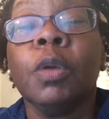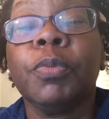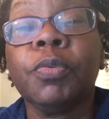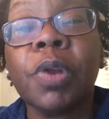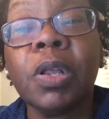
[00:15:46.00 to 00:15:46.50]

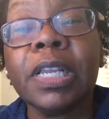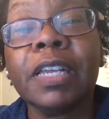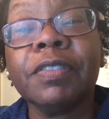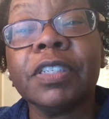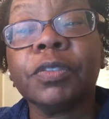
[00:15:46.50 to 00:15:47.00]
Parole
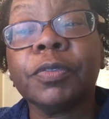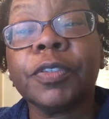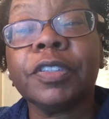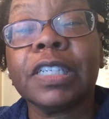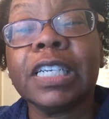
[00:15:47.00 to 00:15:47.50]
evidence
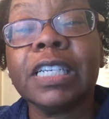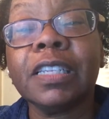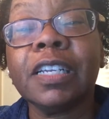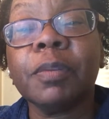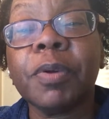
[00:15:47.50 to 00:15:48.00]
refers to
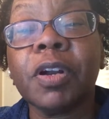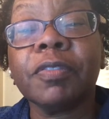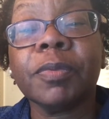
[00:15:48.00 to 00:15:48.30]
anything apart